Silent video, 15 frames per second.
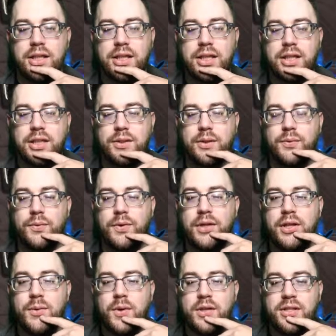We really
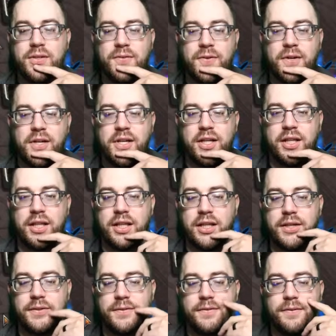want Teferi to
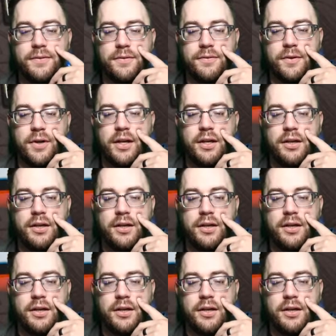live, right?